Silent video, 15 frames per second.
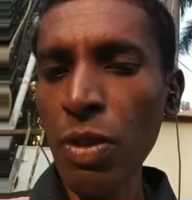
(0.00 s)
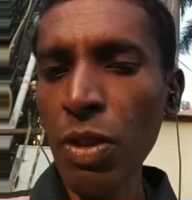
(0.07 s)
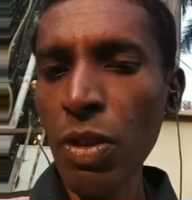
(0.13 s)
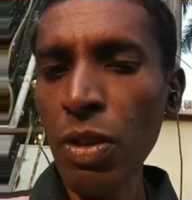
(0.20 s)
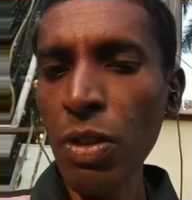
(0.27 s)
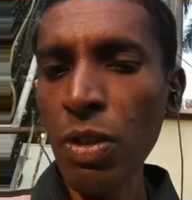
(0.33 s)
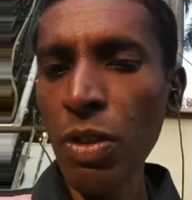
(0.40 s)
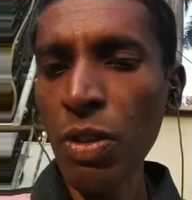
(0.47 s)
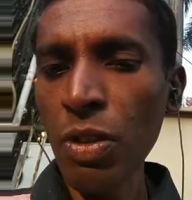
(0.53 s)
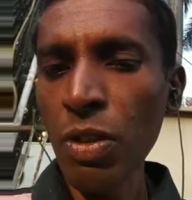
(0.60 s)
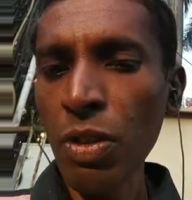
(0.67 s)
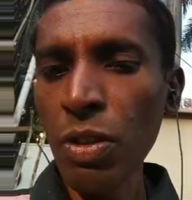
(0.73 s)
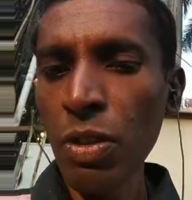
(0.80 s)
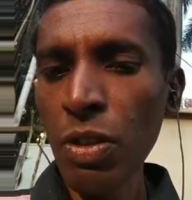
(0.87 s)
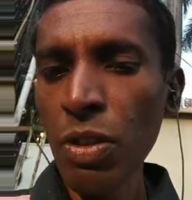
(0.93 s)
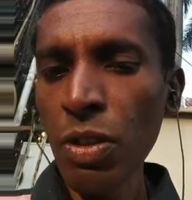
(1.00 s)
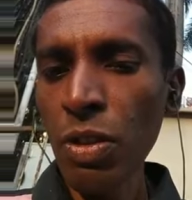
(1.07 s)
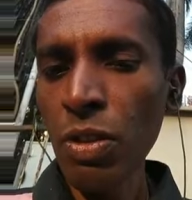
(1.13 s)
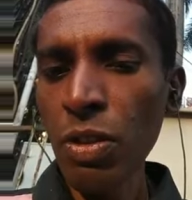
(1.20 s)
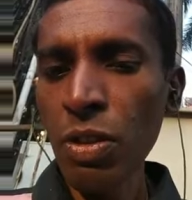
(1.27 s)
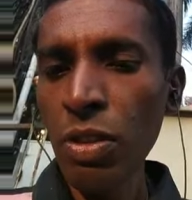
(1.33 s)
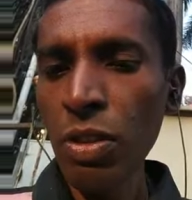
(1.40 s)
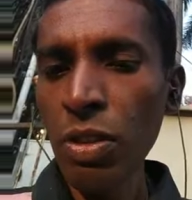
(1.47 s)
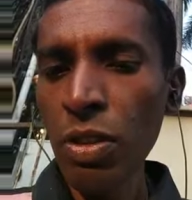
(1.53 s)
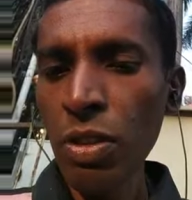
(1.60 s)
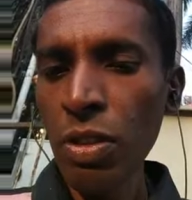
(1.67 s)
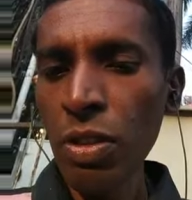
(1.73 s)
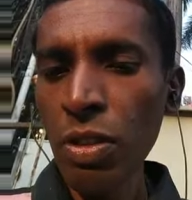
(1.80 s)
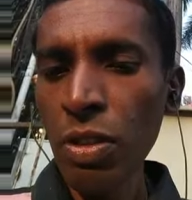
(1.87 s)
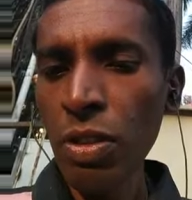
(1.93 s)

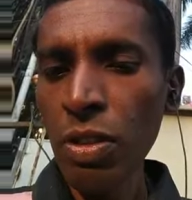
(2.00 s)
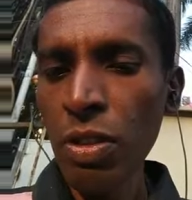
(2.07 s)
(no one is talking)